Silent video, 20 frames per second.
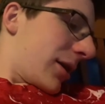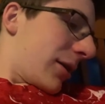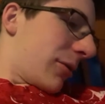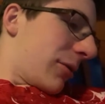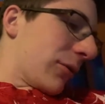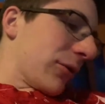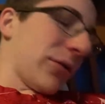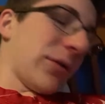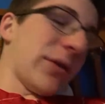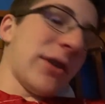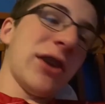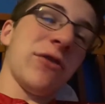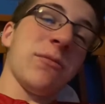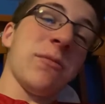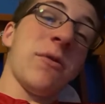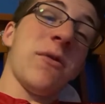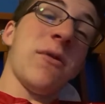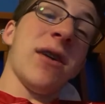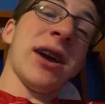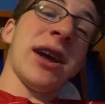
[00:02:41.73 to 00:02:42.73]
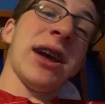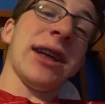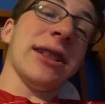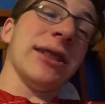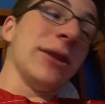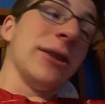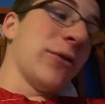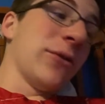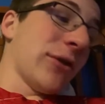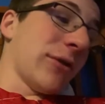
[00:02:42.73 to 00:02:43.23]
What's funny is Milwaukee had a
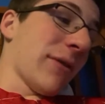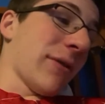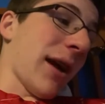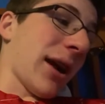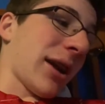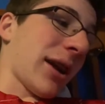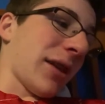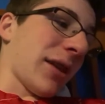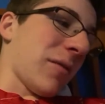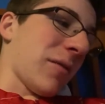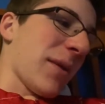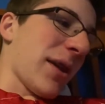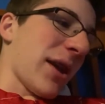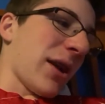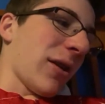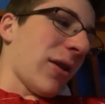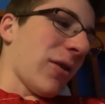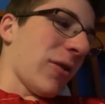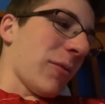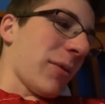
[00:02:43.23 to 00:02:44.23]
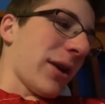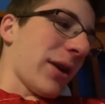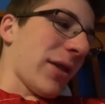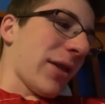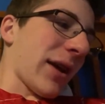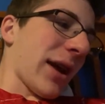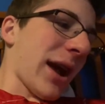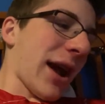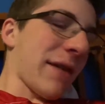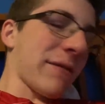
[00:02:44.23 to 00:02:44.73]
losing record and they made it all the way to
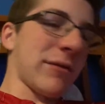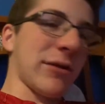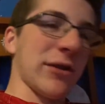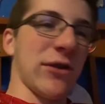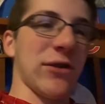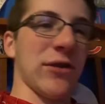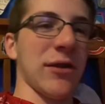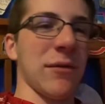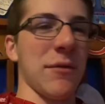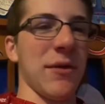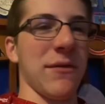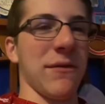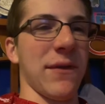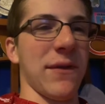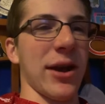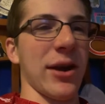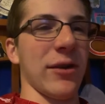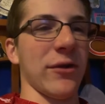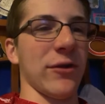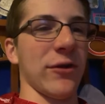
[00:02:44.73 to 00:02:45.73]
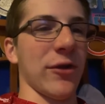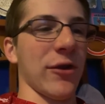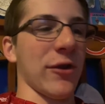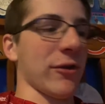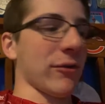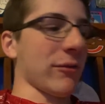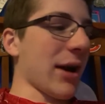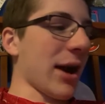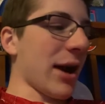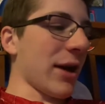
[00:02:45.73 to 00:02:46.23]
the conference semifinals in the
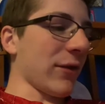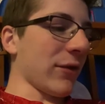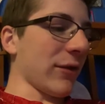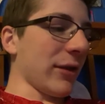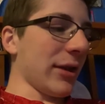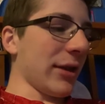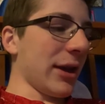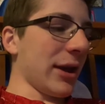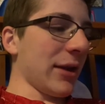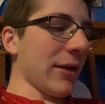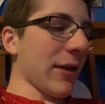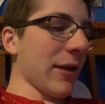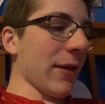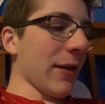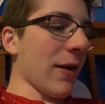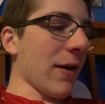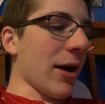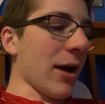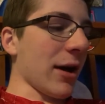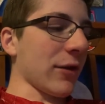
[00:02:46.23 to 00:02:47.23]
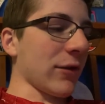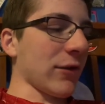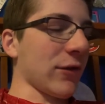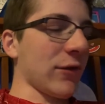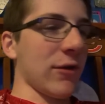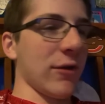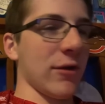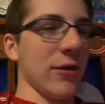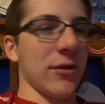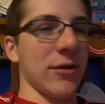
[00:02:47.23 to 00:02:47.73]
Horizon League and then
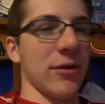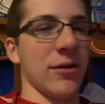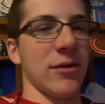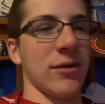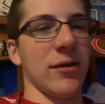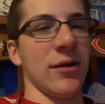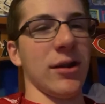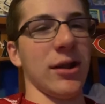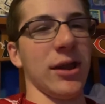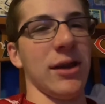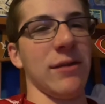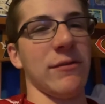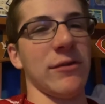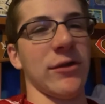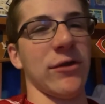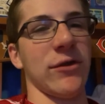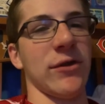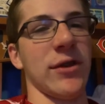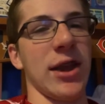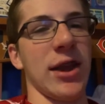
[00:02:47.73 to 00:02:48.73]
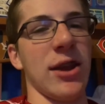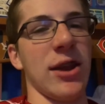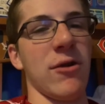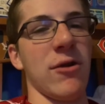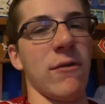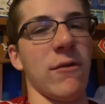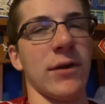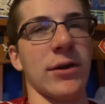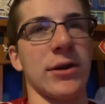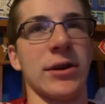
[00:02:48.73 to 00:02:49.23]
lost to Cleveland State in
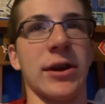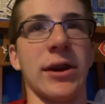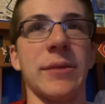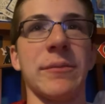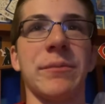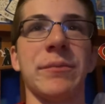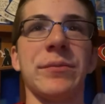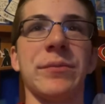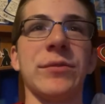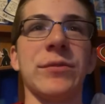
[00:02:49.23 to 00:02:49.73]
overtime.